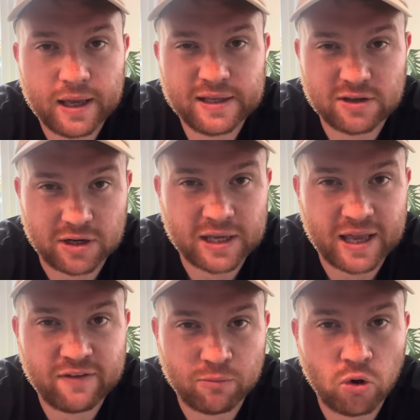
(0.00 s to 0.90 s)
It's going to get
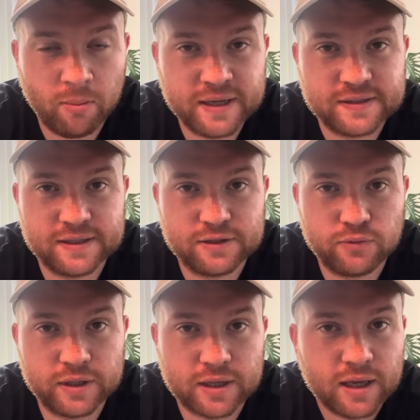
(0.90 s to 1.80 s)
even more messy this
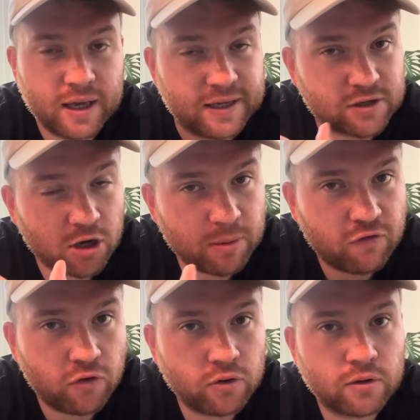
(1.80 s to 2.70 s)
week. It's going to be
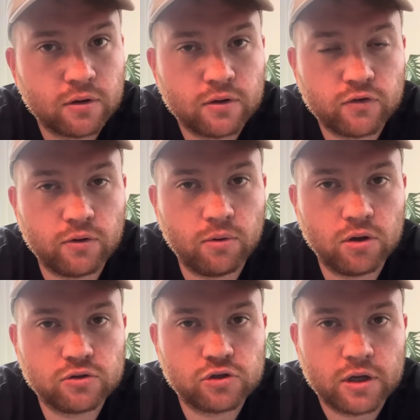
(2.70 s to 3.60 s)
fun to
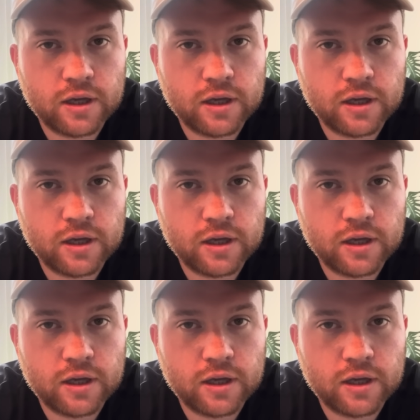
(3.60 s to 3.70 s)
watch.